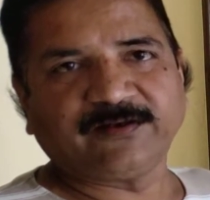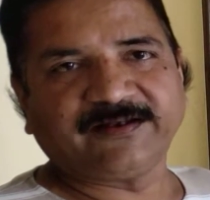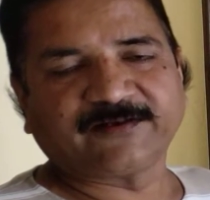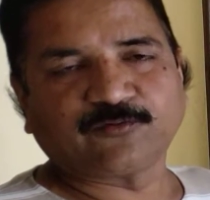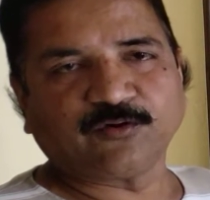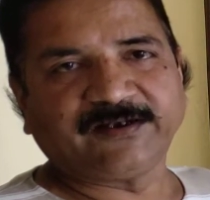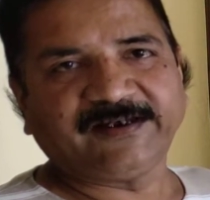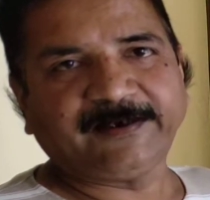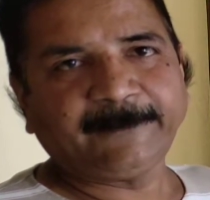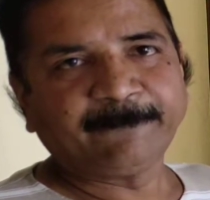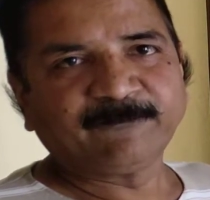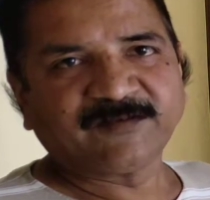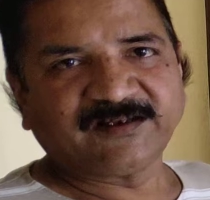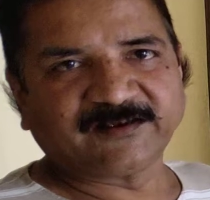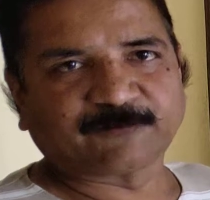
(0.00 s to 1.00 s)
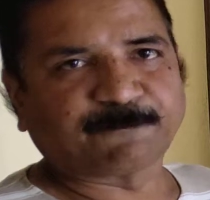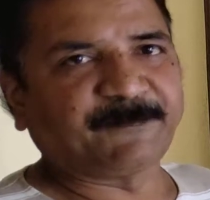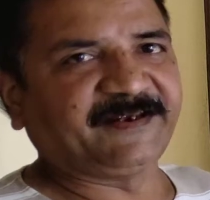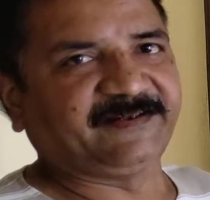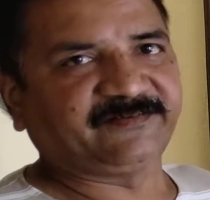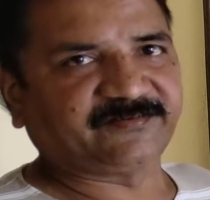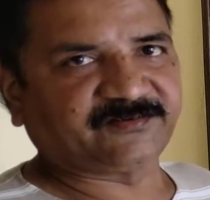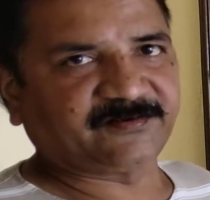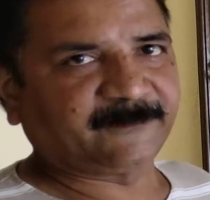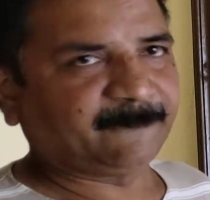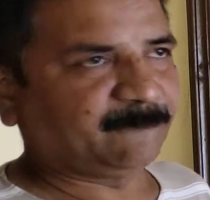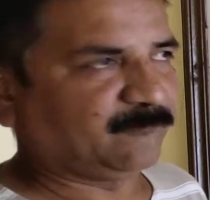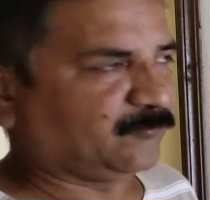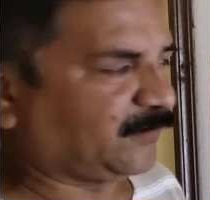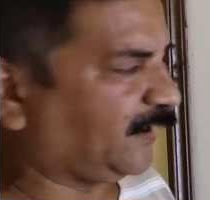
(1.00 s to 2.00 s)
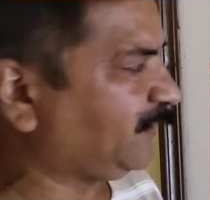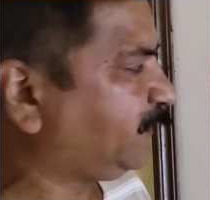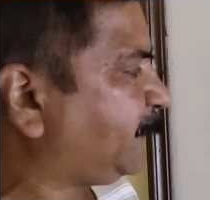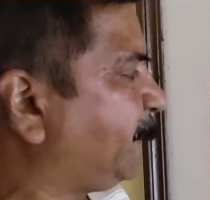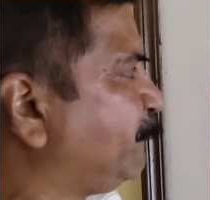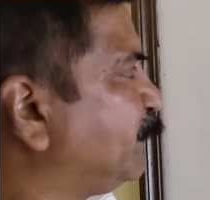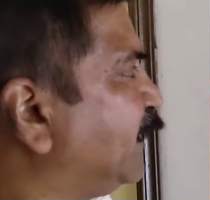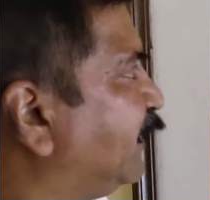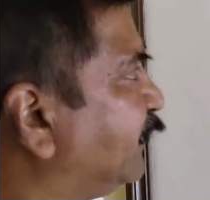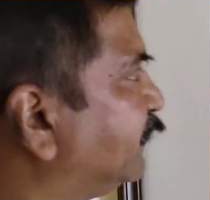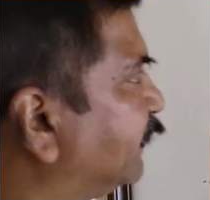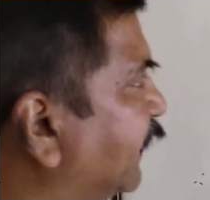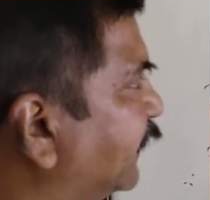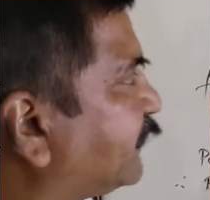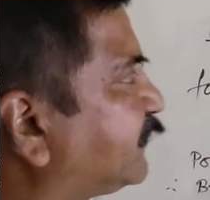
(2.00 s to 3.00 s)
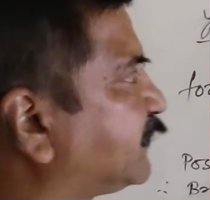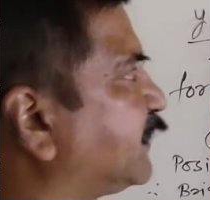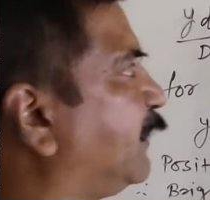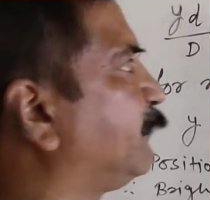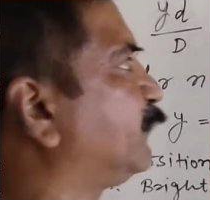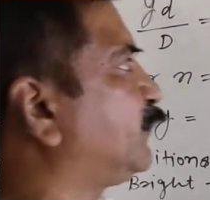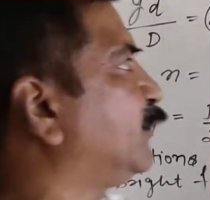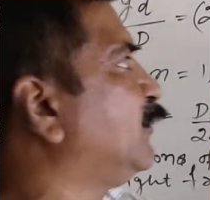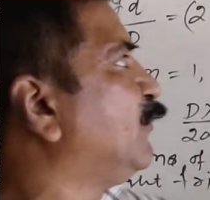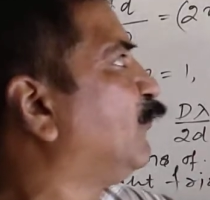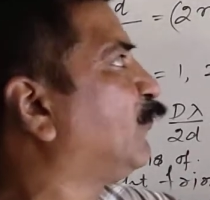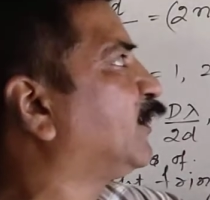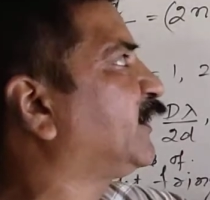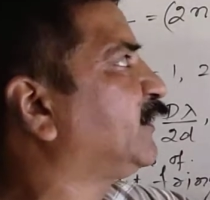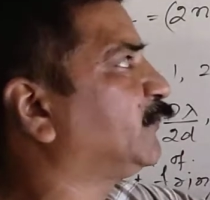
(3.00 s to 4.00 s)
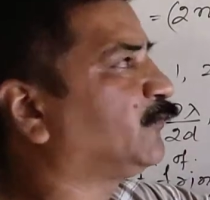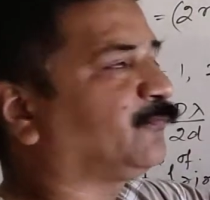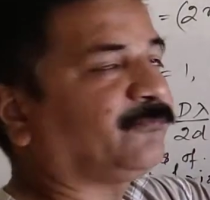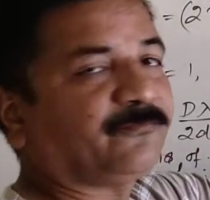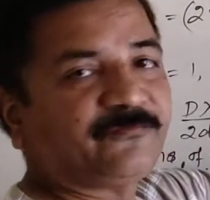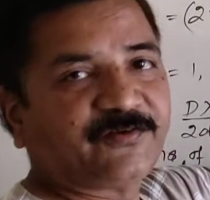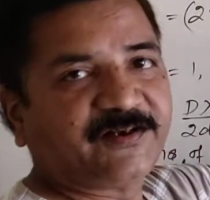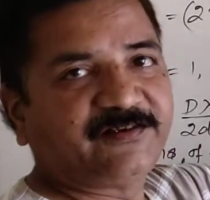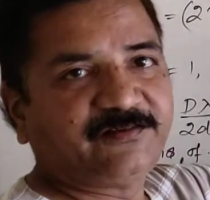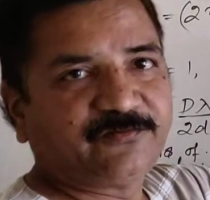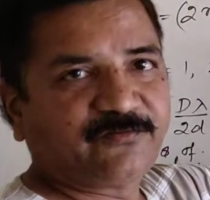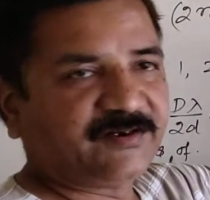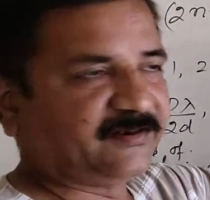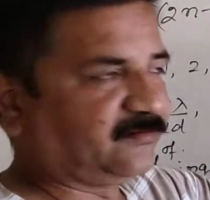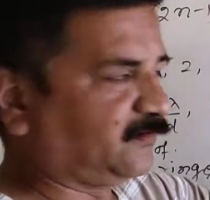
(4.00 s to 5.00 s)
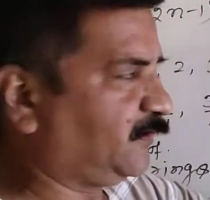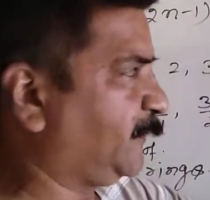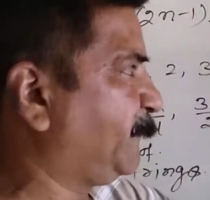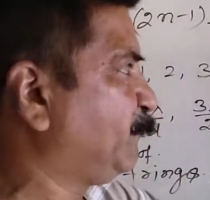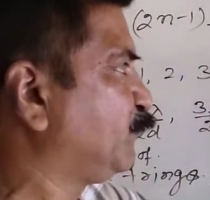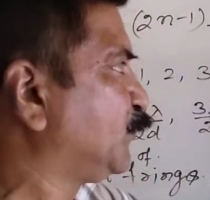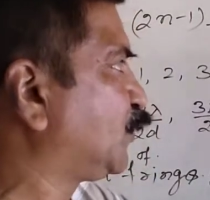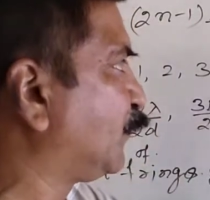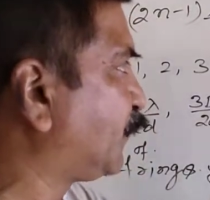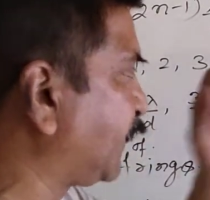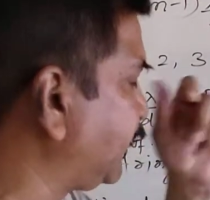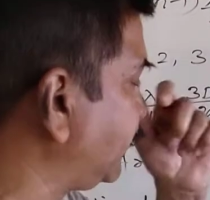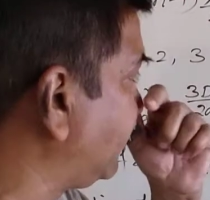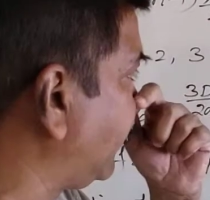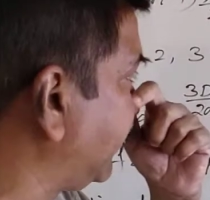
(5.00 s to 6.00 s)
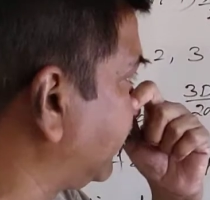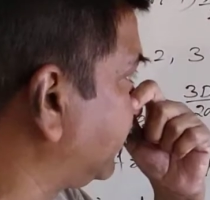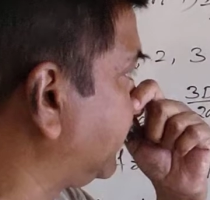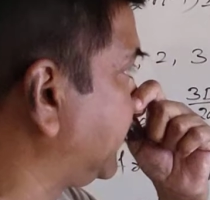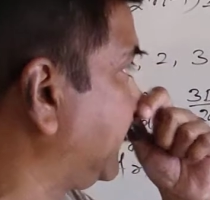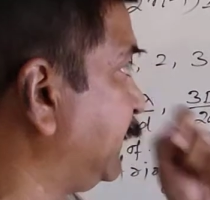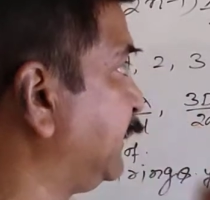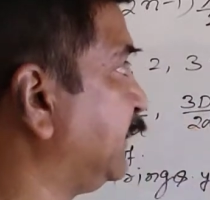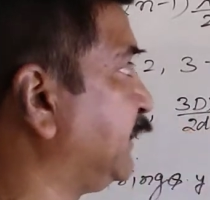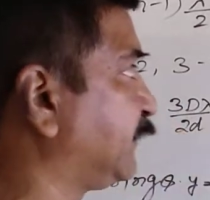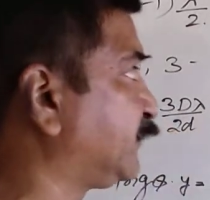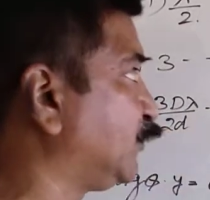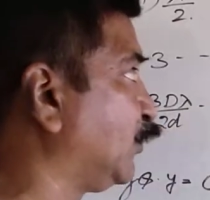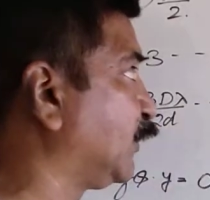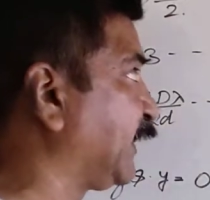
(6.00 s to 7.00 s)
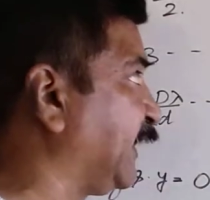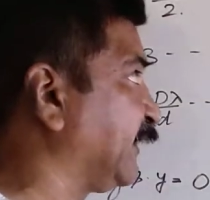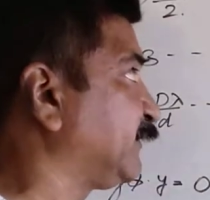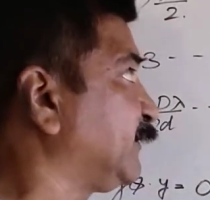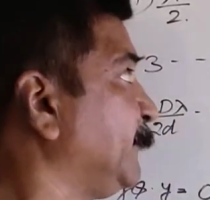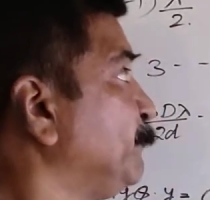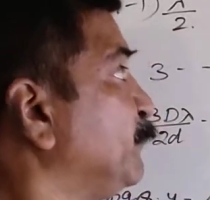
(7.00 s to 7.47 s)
equally spaced, right? Next comes what is fringe width. So fringe width is known as